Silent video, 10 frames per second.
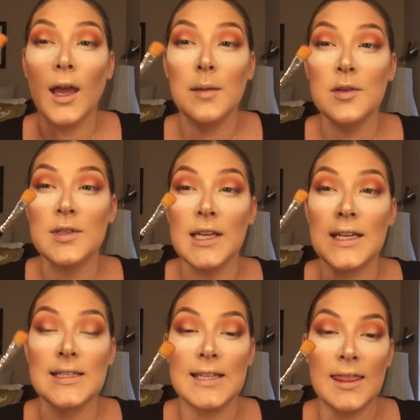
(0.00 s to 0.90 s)
I'm using
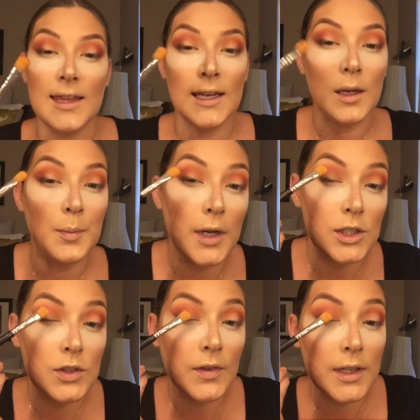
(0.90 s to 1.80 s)
a synthetic
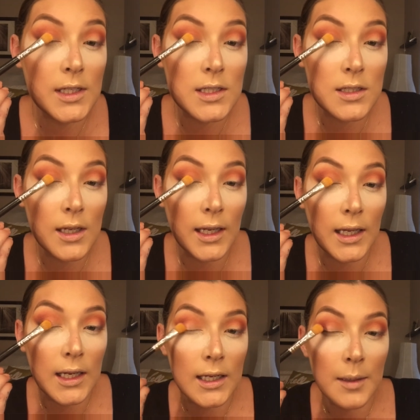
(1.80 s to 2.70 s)
brush for this,
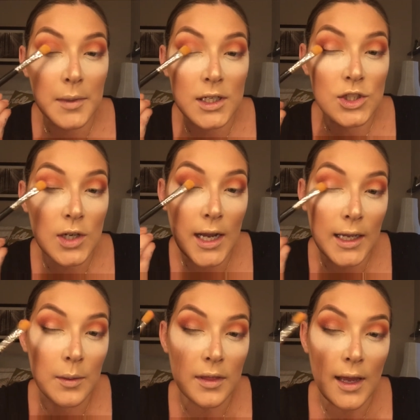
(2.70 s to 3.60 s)
and I'm going to try
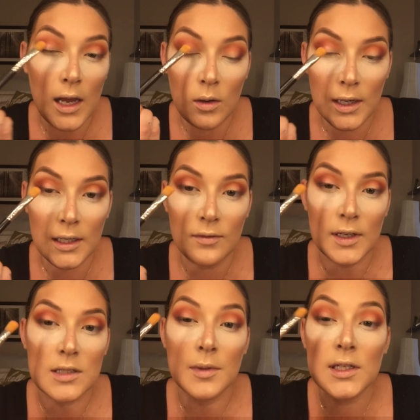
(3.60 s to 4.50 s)
it without any
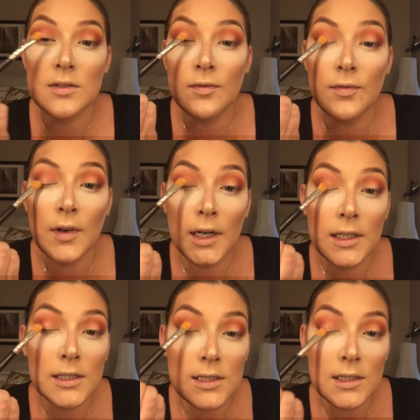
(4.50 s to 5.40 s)
Fix Plus
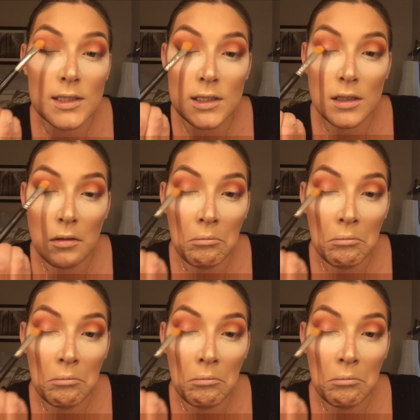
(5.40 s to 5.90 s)
first.